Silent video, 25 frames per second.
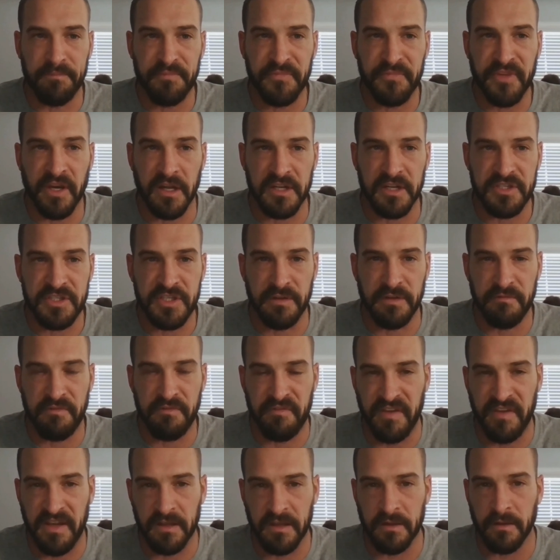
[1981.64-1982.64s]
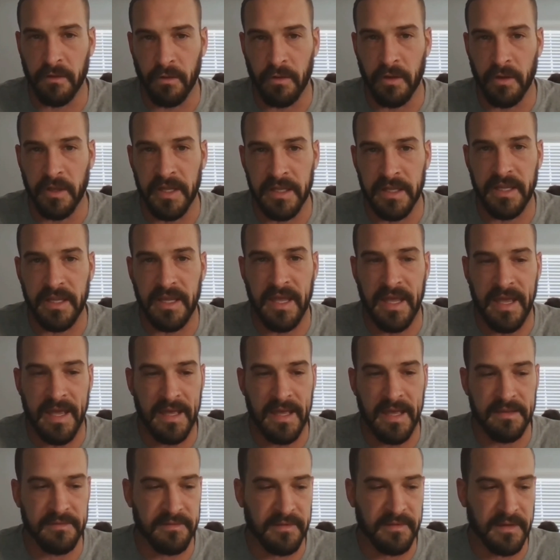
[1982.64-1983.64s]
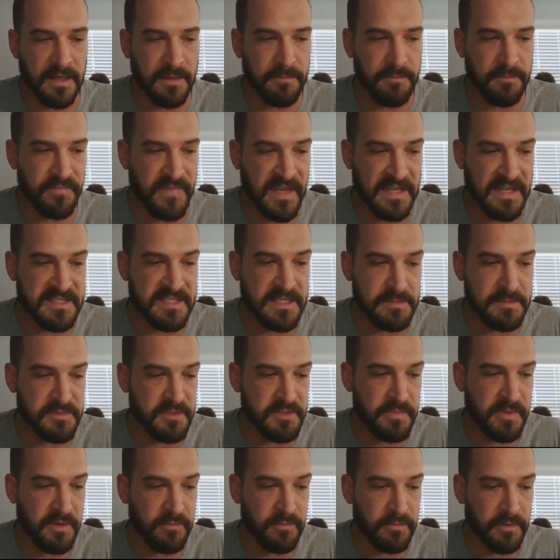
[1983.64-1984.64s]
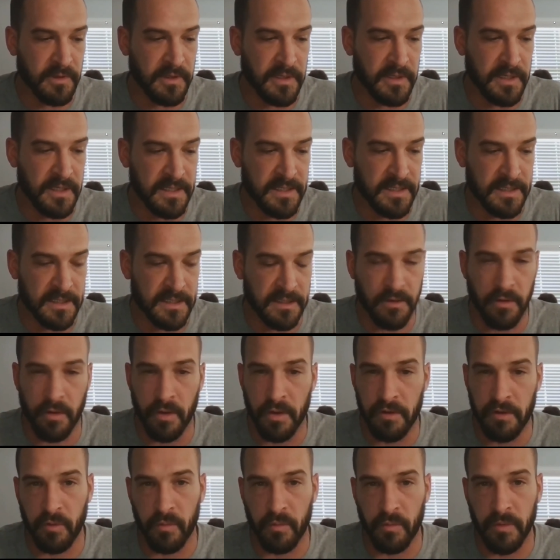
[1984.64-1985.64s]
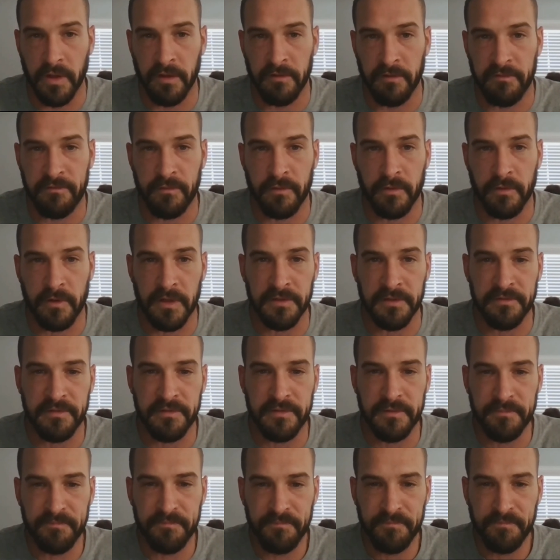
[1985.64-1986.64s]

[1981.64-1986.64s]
touch and feel on it, and that seems to be really going over well for us.